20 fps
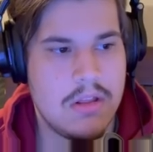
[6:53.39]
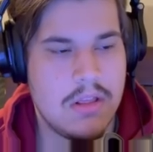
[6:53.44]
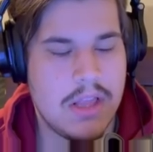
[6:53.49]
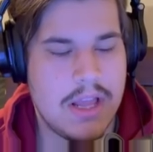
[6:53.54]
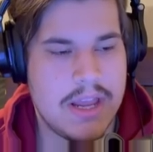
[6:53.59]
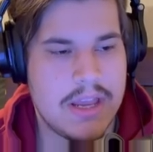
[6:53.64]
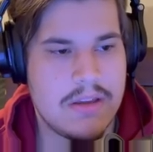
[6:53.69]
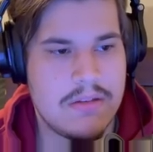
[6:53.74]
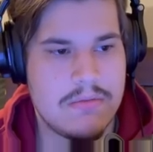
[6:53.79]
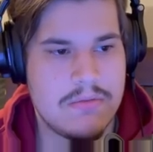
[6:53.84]

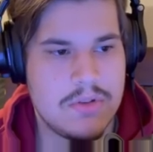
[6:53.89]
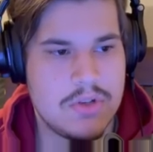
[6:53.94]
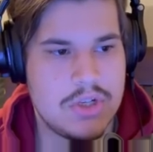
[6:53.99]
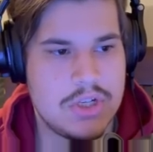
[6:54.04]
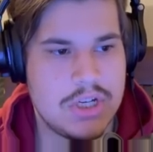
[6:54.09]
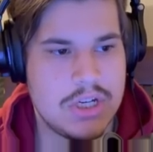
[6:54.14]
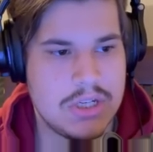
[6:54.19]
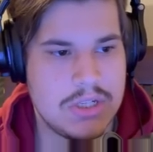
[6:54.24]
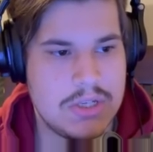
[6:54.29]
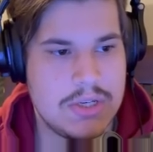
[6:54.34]
like,
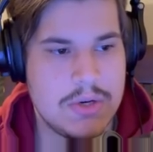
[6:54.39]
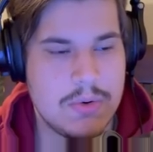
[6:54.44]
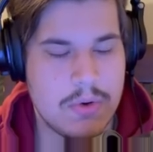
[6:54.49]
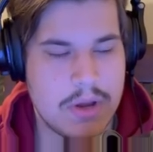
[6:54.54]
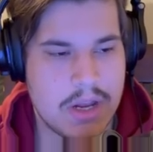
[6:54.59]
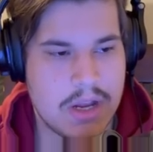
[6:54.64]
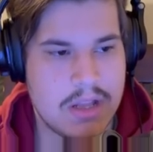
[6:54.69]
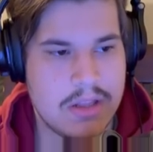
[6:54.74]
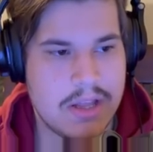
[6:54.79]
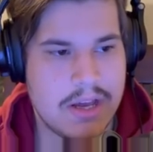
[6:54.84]
she's
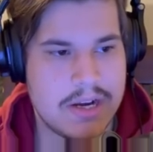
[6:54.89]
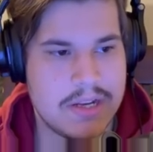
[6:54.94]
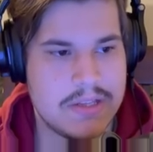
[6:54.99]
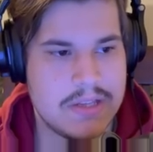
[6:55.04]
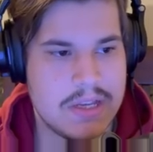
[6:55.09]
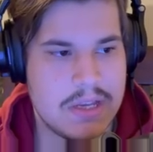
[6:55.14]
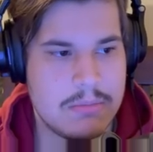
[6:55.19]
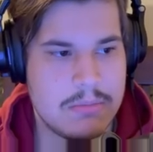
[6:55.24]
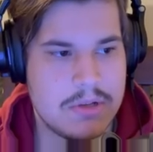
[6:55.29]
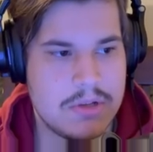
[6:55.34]
doing a lot of
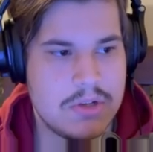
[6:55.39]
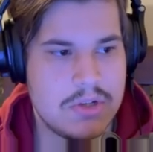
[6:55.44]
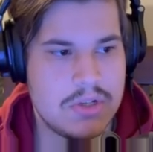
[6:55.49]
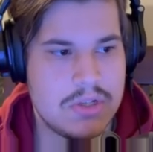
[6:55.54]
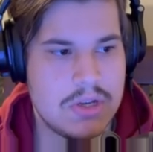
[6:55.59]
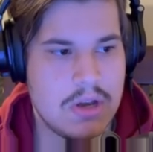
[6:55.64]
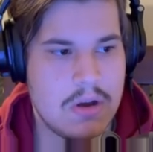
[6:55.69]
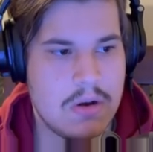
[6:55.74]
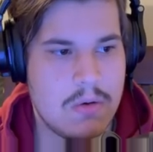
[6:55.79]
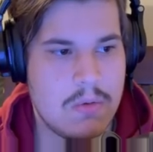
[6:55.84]
damage.
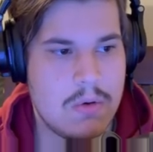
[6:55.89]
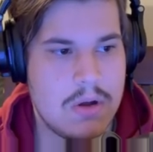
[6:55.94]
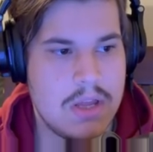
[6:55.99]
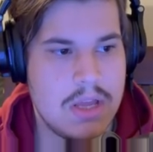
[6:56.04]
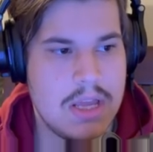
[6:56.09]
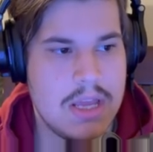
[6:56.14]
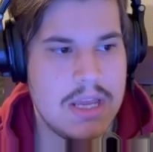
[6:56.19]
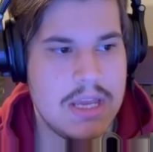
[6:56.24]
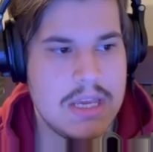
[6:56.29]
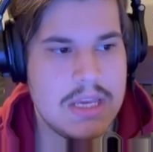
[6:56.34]
So
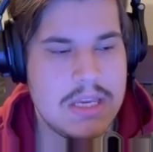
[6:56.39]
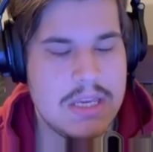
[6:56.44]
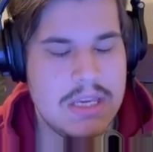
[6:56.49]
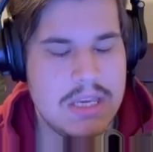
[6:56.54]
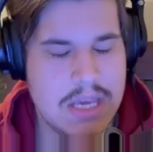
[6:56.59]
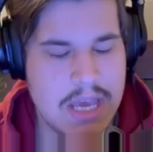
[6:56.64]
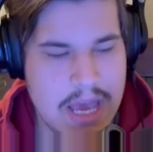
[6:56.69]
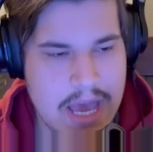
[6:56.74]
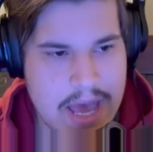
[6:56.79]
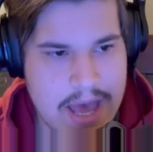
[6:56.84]

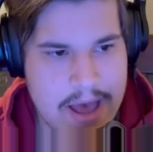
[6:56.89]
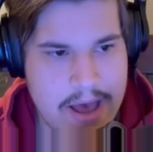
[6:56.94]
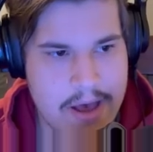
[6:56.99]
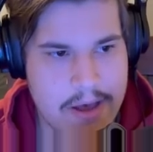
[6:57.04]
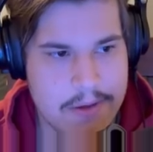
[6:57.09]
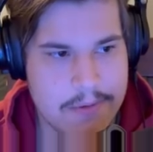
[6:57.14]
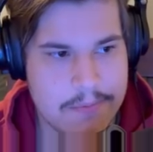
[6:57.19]
yeah,